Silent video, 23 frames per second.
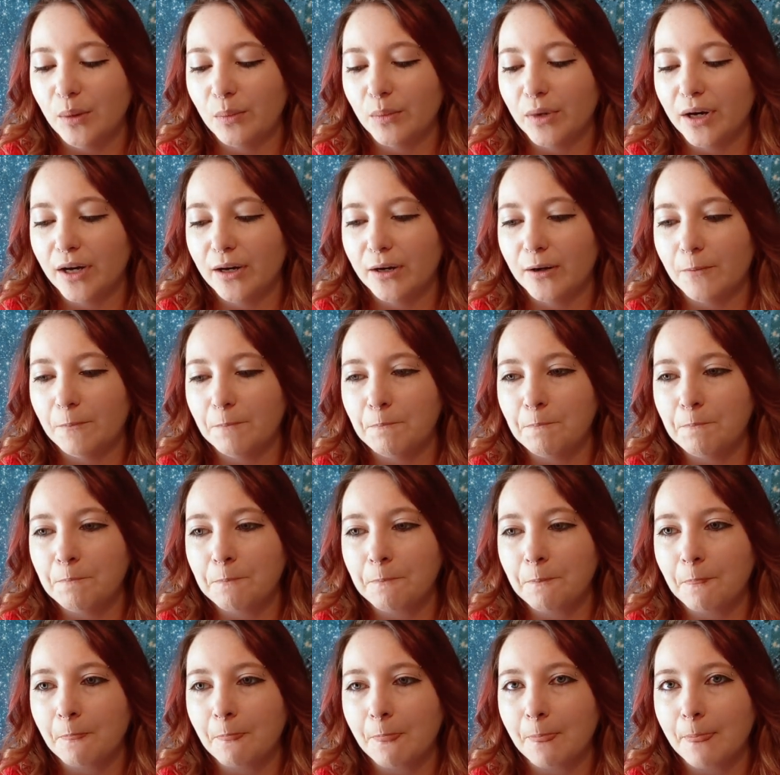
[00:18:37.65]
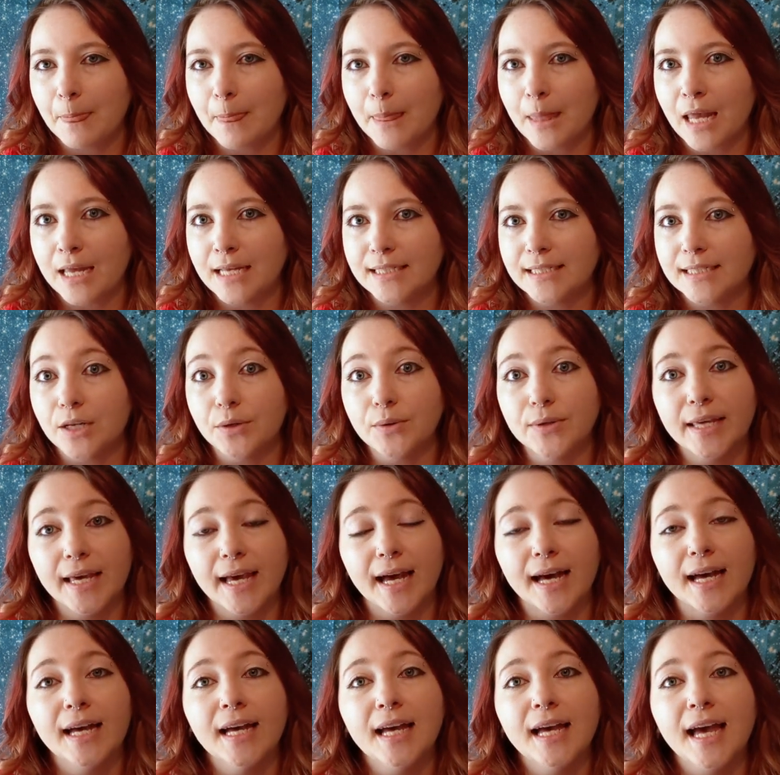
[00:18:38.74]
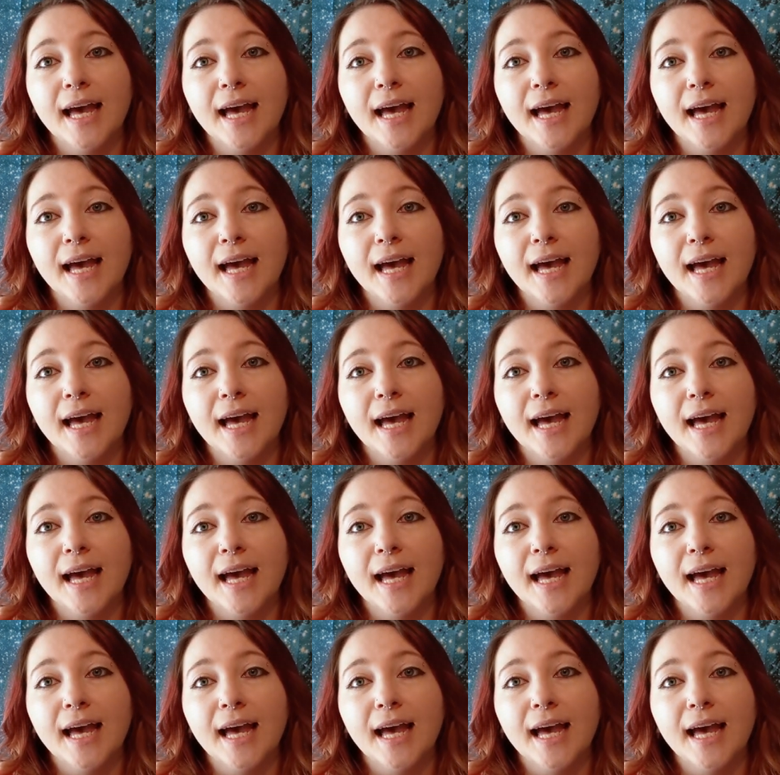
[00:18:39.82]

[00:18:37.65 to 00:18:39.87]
But um so yeah,